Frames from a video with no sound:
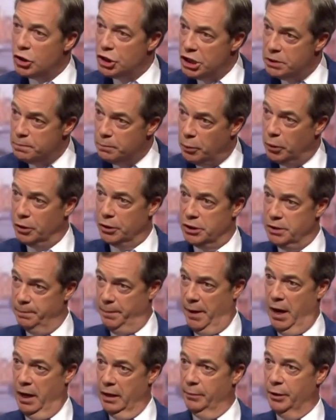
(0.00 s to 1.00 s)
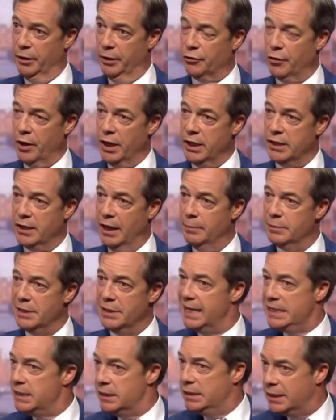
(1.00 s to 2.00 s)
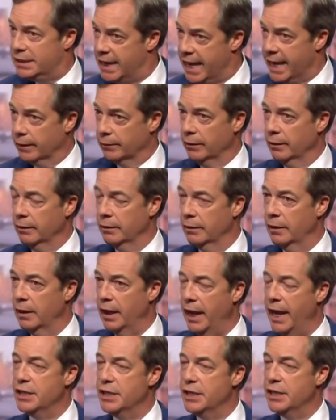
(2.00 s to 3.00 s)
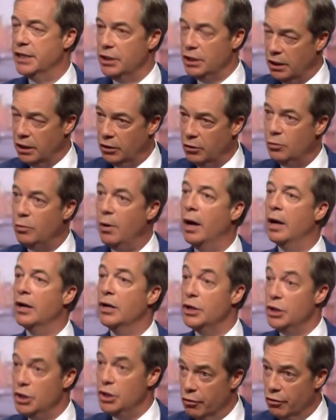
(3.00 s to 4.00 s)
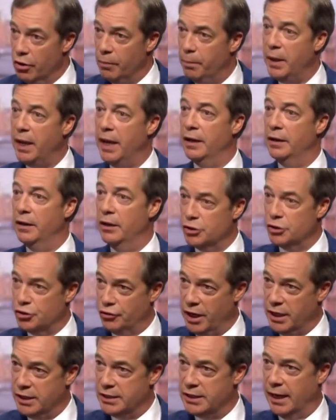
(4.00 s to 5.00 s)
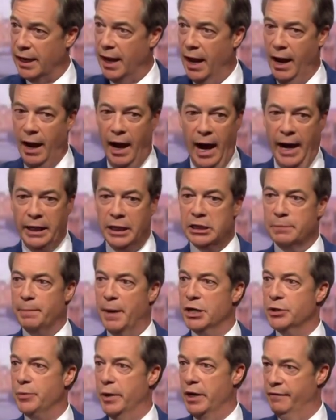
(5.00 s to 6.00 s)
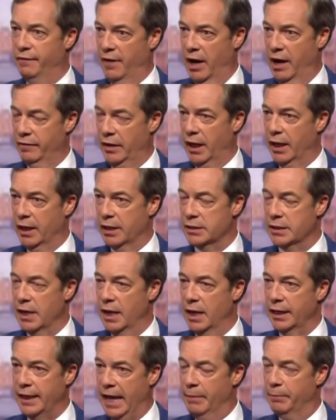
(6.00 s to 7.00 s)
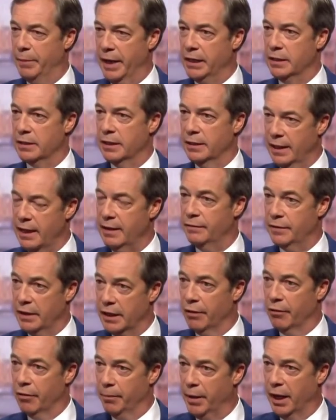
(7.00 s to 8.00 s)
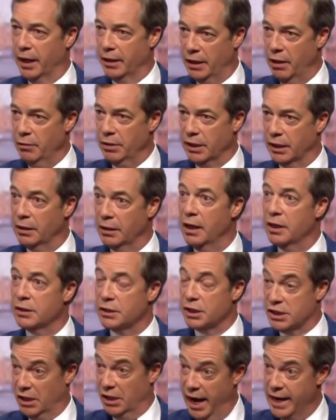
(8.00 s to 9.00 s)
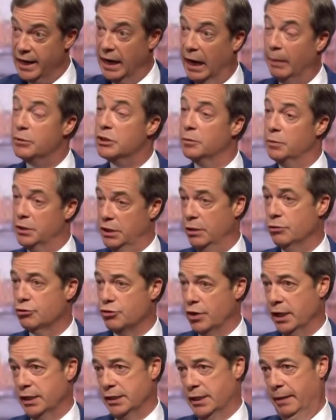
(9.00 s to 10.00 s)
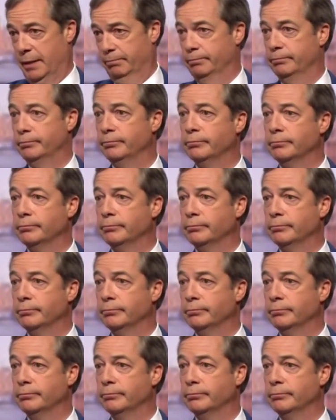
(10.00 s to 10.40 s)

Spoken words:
what she's put to Parliament 3 times isn't a deal, it's a new European treaty. I didn't spend 25 years campaigning to leave the European Union to sign up to a new treaty.